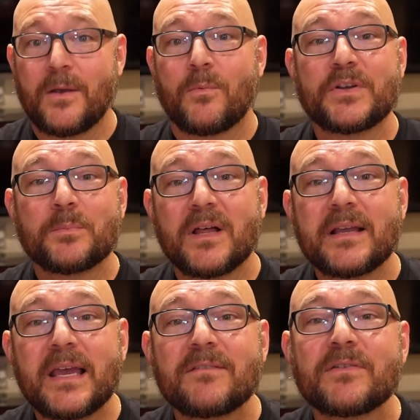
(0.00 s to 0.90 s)
When you plug
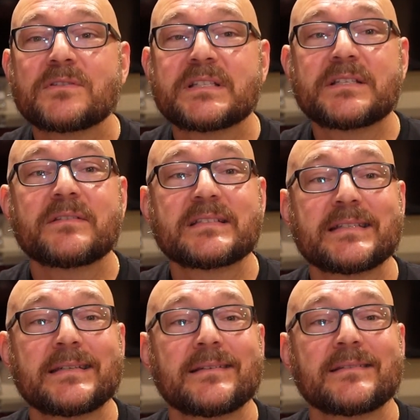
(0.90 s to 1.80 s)
headphones into the
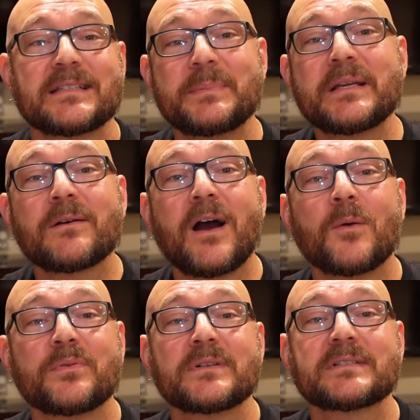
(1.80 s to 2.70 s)
Syn, the speaker
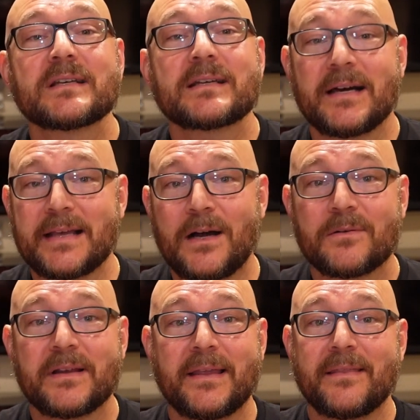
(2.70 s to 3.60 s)
outputs cut
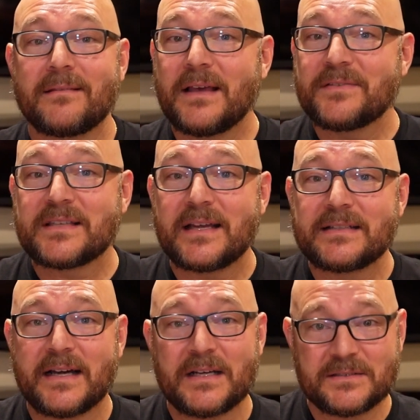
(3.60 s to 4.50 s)
out and the left side
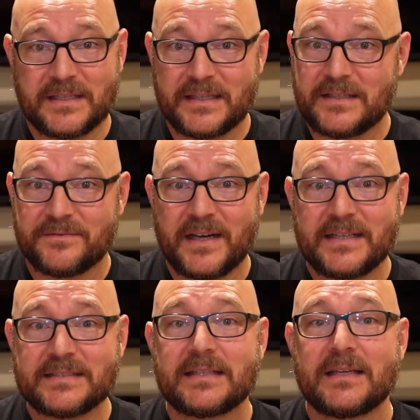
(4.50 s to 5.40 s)
dials on the
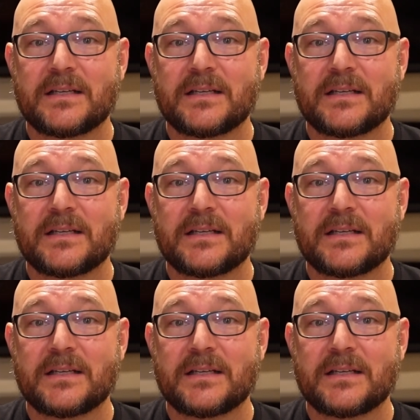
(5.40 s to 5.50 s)
device,